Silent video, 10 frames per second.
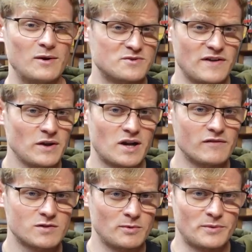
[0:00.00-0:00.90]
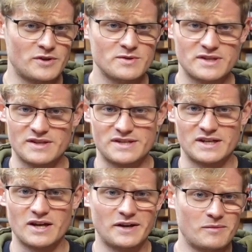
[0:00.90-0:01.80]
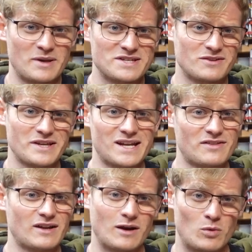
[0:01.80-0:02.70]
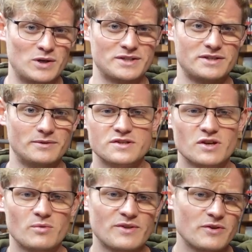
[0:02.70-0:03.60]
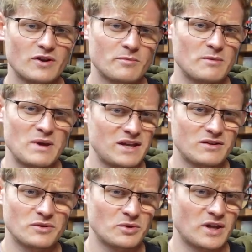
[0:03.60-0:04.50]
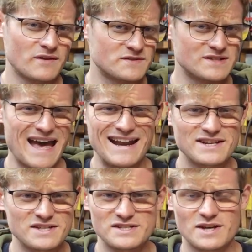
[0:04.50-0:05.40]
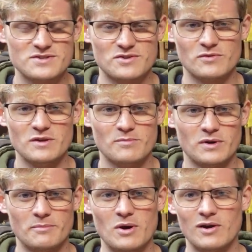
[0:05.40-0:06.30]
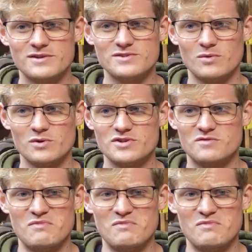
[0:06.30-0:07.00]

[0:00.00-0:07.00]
I was very comfortable with using this and cutting basically anything I wanted to. So whether you're going to be making little GIFs, adding details to three D printed parts, or just